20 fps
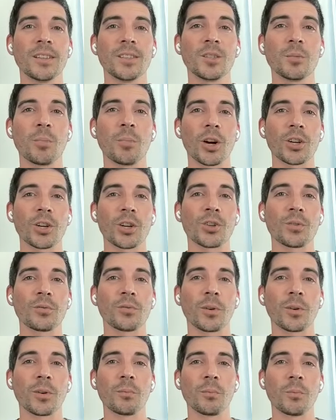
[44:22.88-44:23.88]
departure
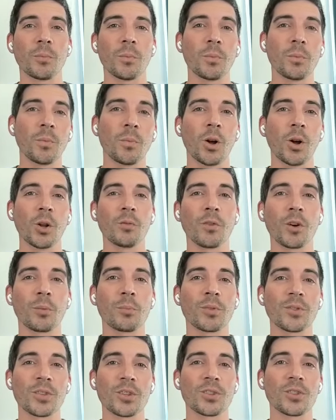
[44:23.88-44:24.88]
from all of our
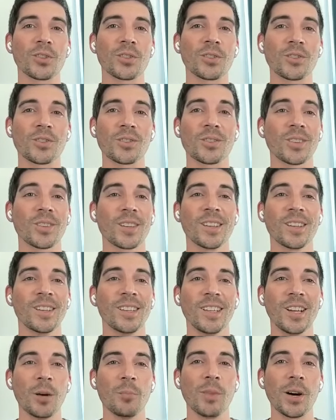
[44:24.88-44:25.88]
positions
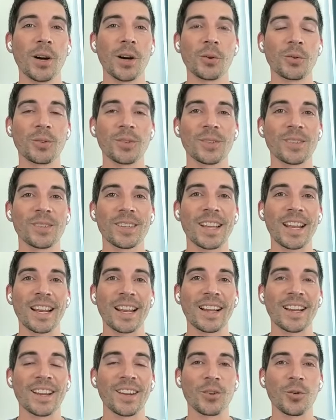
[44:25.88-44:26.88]
about
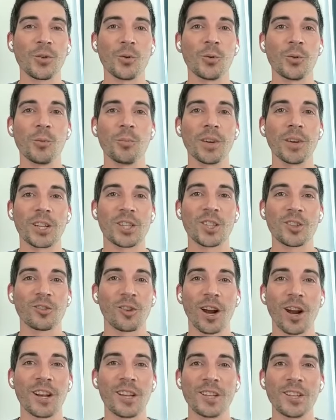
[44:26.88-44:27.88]
who the biggest
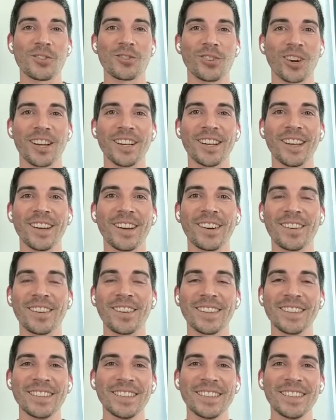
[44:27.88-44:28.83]
threat is right now.